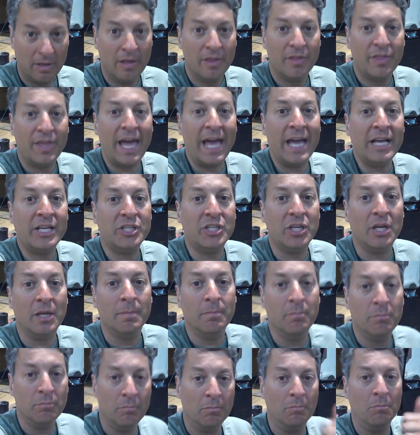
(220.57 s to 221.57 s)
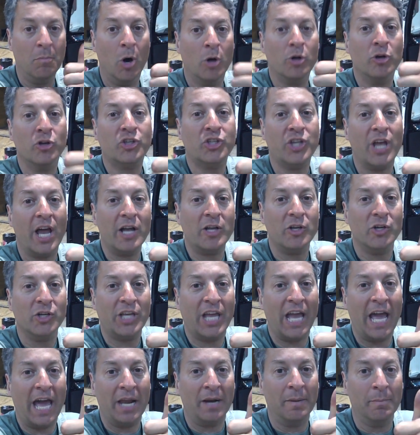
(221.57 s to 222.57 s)
Thanks, and Motorcycle
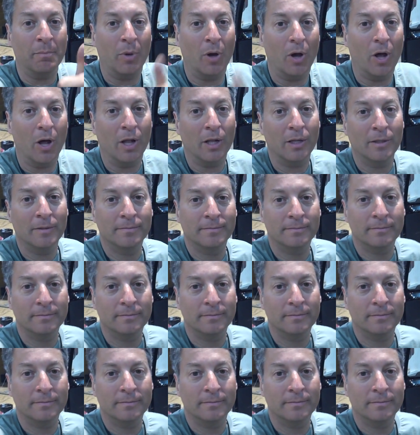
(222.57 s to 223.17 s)
Cannonball.